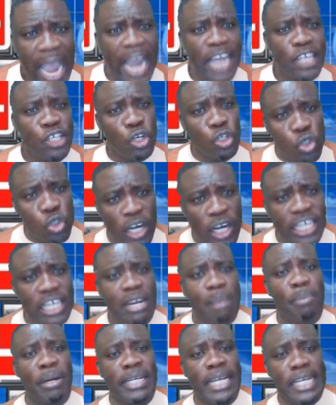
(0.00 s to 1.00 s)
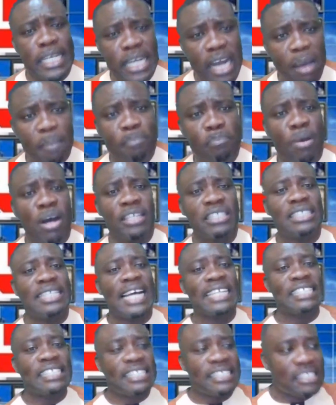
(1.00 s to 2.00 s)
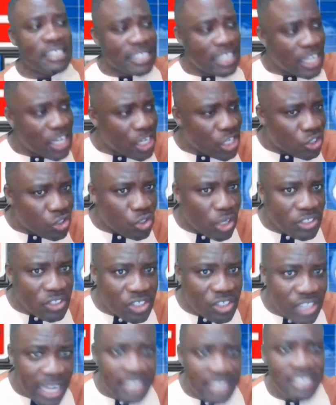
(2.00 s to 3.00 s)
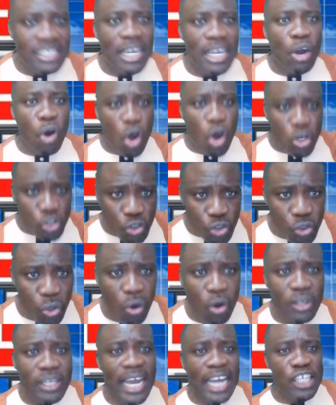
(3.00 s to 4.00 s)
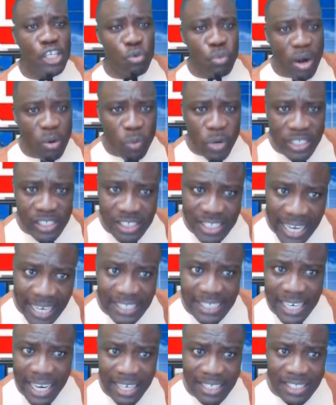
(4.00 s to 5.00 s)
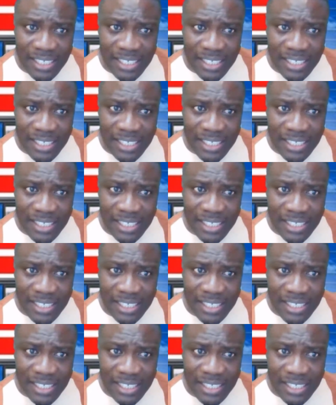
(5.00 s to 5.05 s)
are you talking about the numbers that suggested or show that you were rejected?